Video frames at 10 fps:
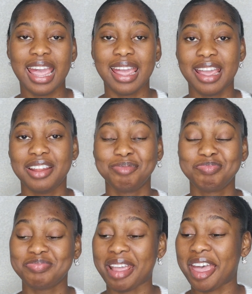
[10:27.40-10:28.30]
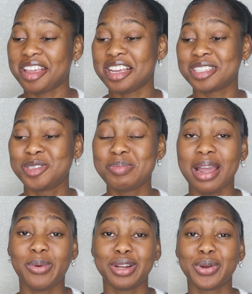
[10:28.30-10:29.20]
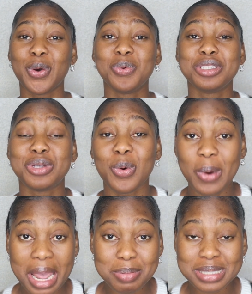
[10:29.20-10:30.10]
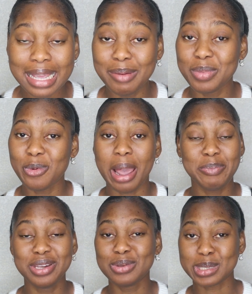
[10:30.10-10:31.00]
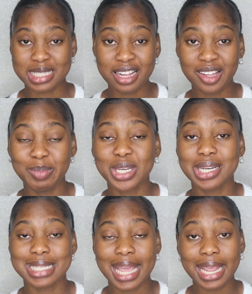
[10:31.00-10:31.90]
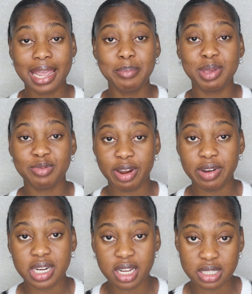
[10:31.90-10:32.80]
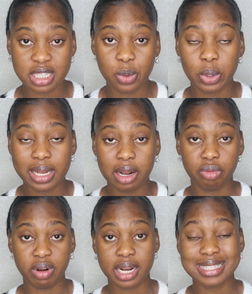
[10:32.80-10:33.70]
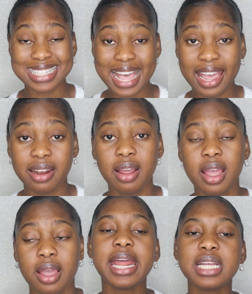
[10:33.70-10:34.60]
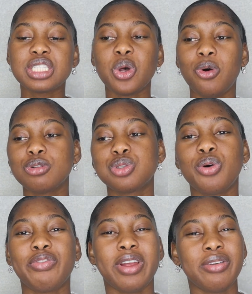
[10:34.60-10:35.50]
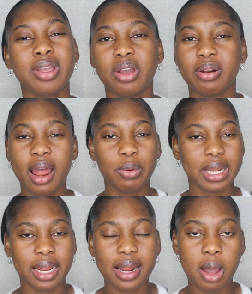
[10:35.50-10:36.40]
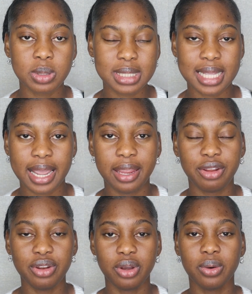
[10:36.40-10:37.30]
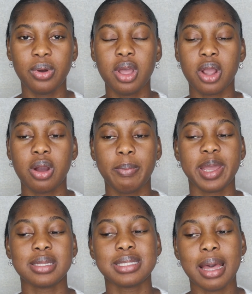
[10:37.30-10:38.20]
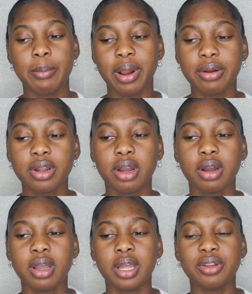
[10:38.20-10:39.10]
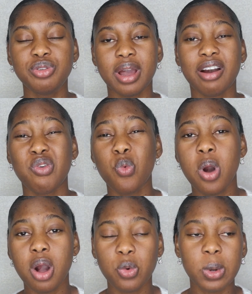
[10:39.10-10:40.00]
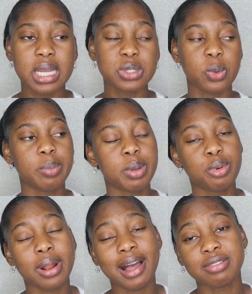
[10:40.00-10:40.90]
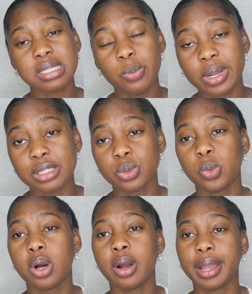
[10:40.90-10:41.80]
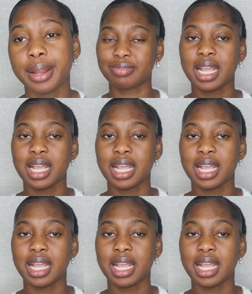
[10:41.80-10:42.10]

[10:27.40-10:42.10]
And I guess you might want to go with your wipes and be wiping yourself because it can be very dusty with that red sand. And it's also very crowded outside, you know. Compared to America, you have walkways where people have somewhere to walk